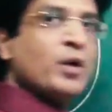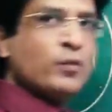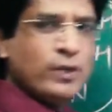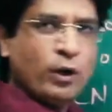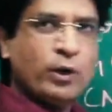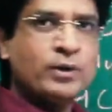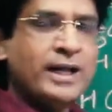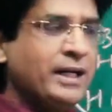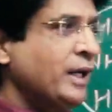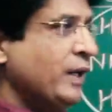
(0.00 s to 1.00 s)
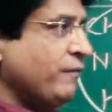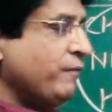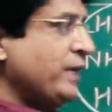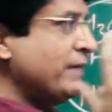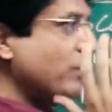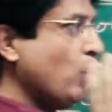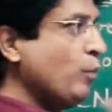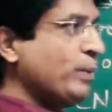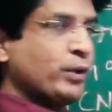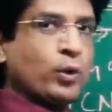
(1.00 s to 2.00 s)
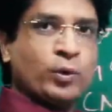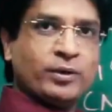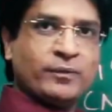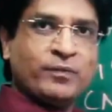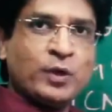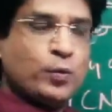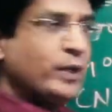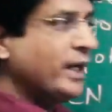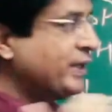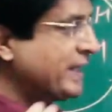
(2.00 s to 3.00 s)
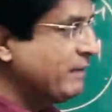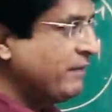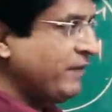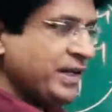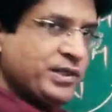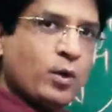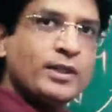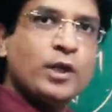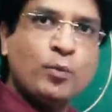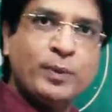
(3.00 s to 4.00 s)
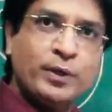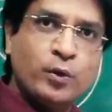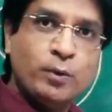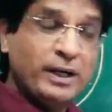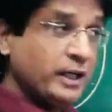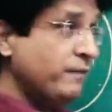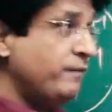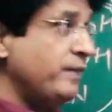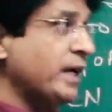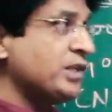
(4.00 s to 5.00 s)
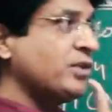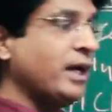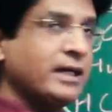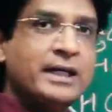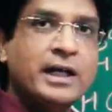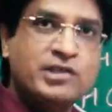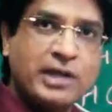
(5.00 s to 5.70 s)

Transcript: We all know that if we have an open road, we can travel faster on that open road, but if we are stuck in a